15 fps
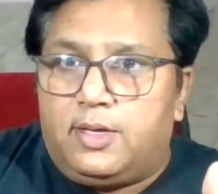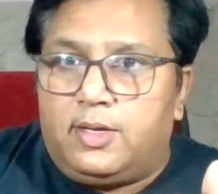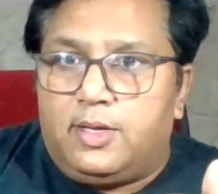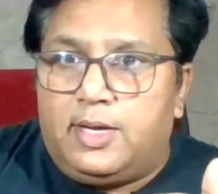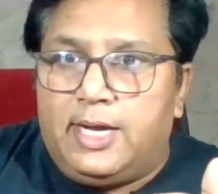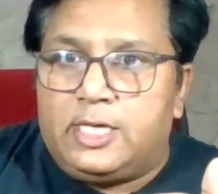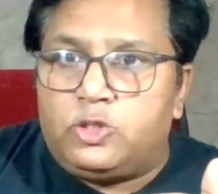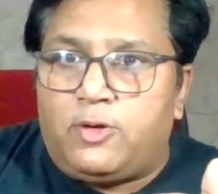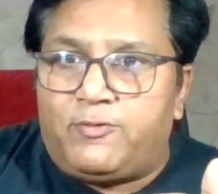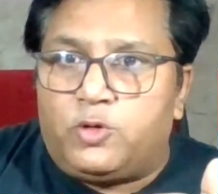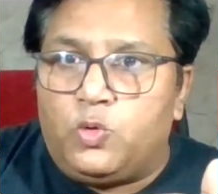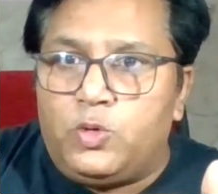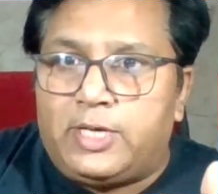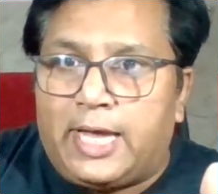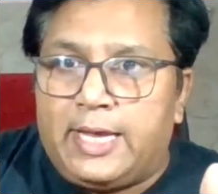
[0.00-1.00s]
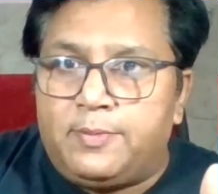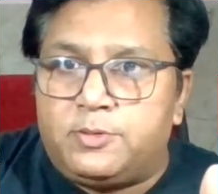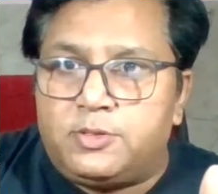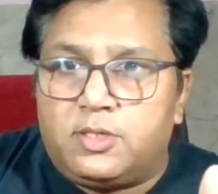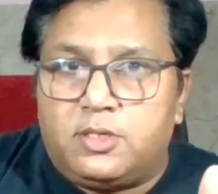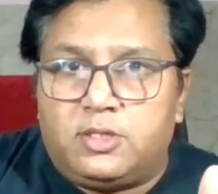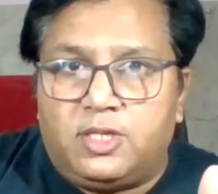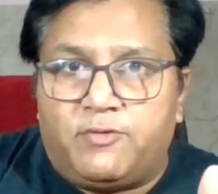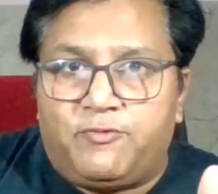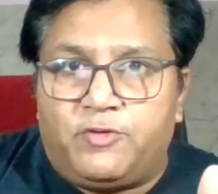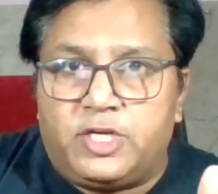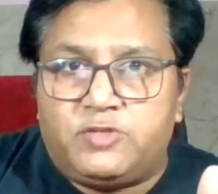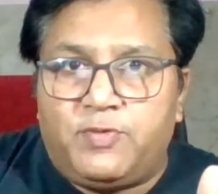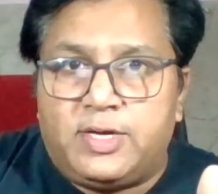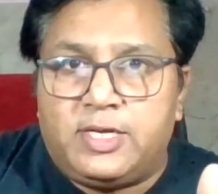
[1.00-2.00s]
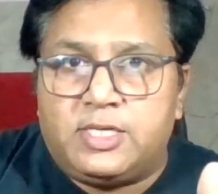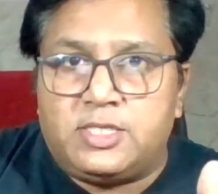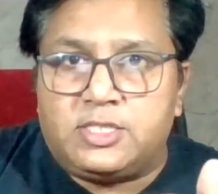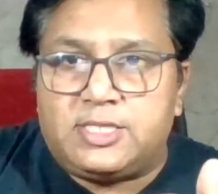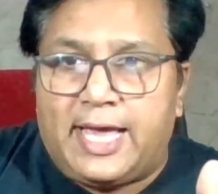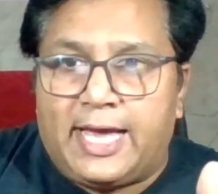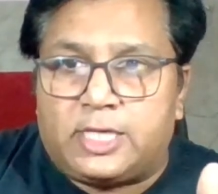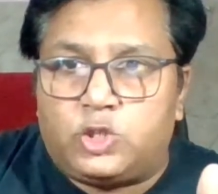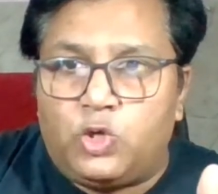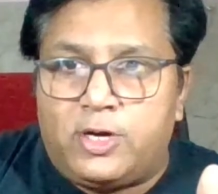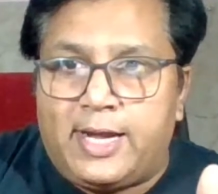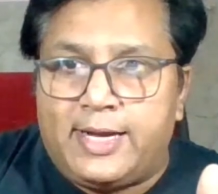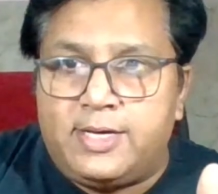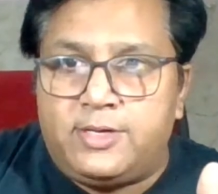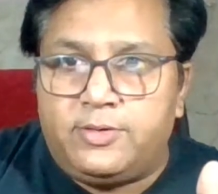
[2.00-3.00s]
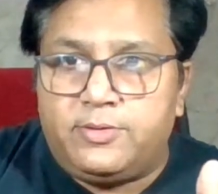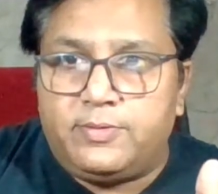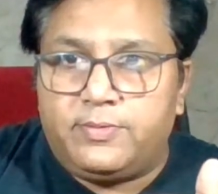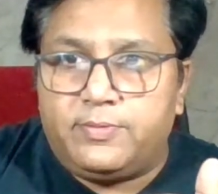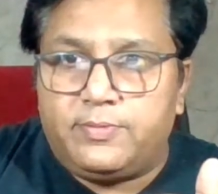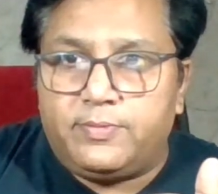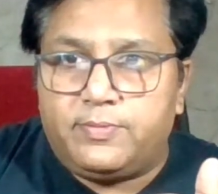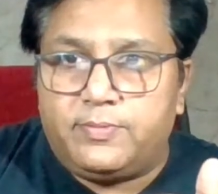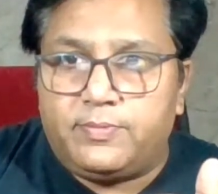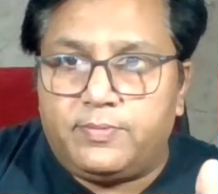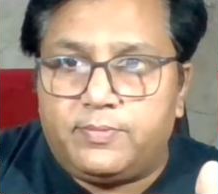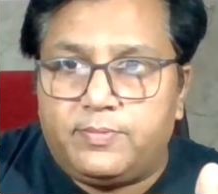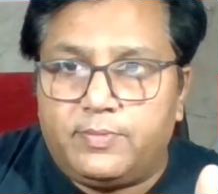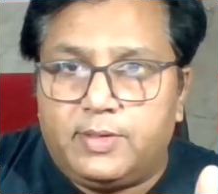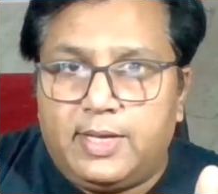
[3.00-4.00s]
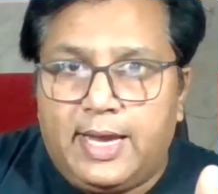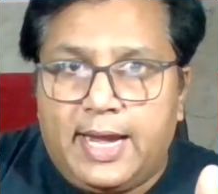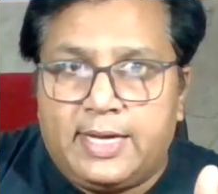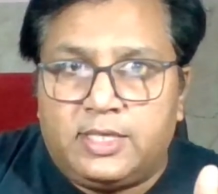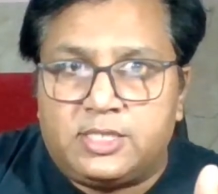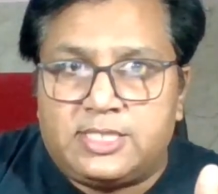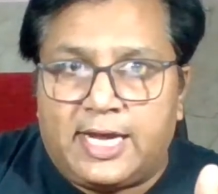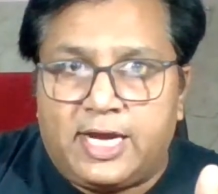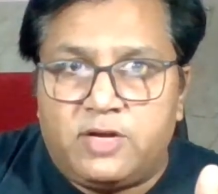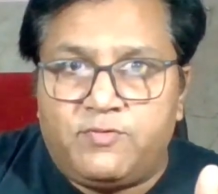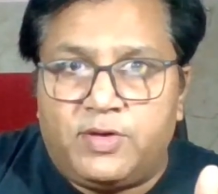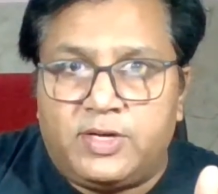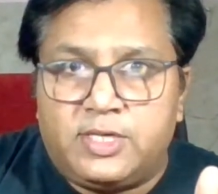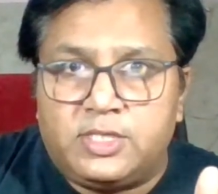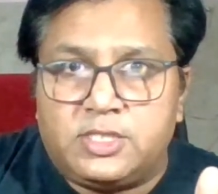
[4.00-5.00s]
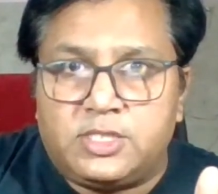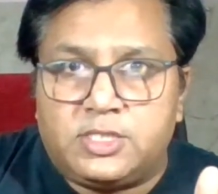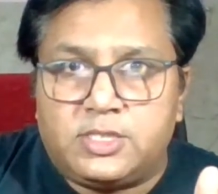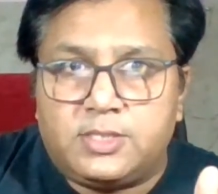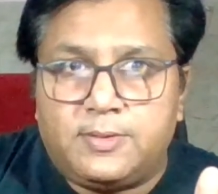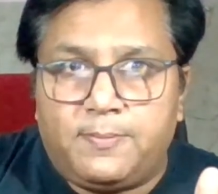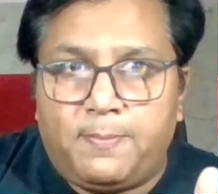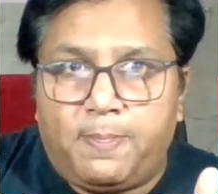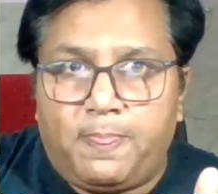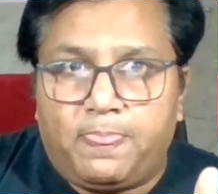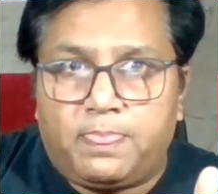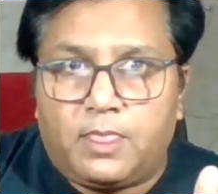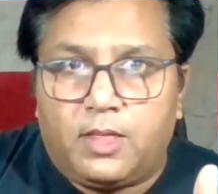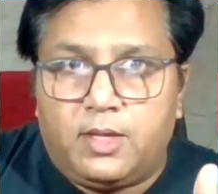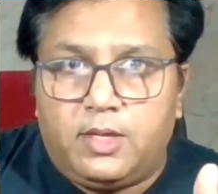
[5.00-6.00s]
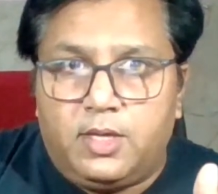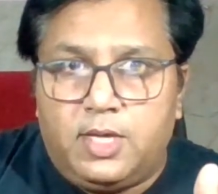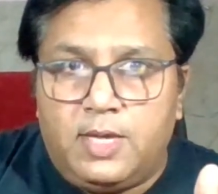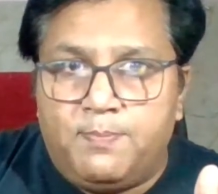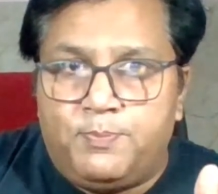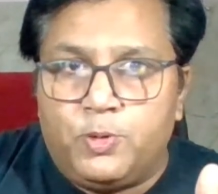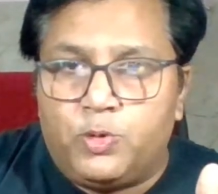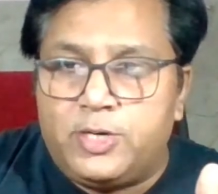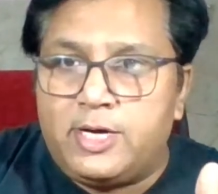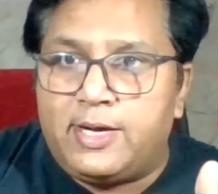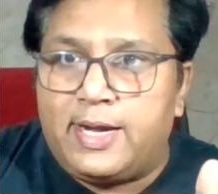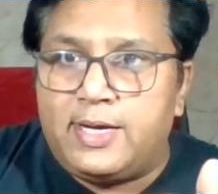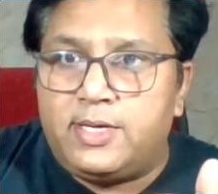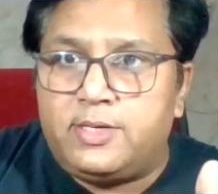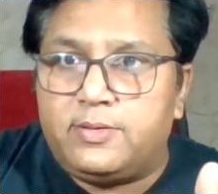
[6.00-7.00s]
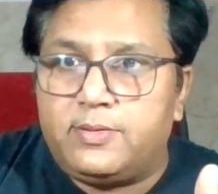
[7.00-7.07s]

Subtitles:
It is of two types. The first one is actual rent and the second one is imputed rent.